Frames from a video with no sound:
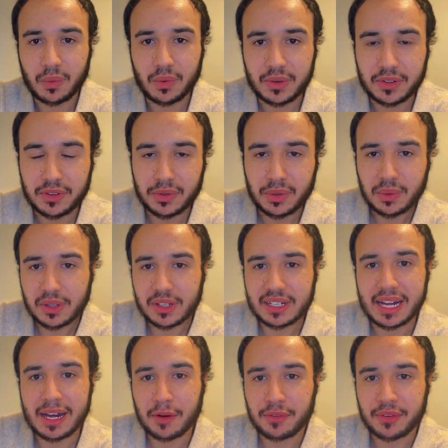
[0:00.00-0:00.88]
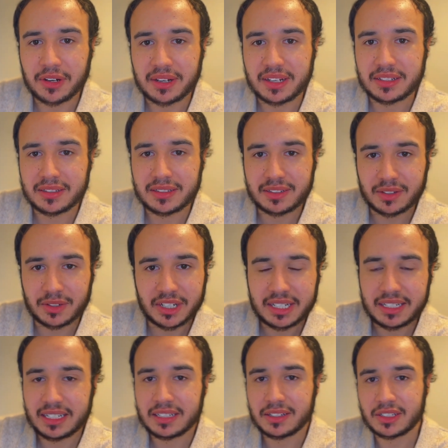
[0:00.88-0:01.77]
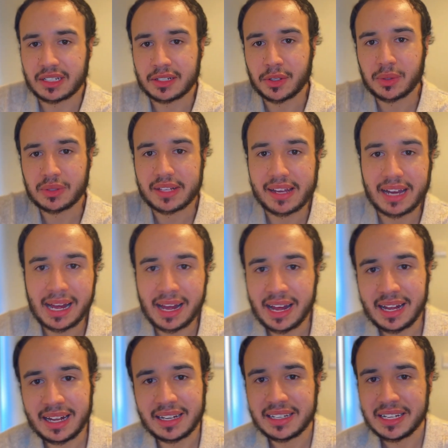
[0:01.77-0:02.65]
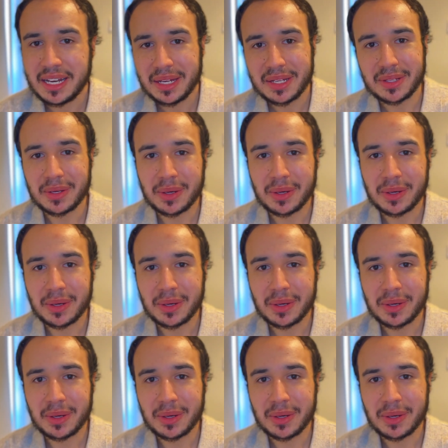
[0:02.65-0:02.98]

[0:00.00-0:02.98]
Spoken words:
You look Africans or Indians and you say, in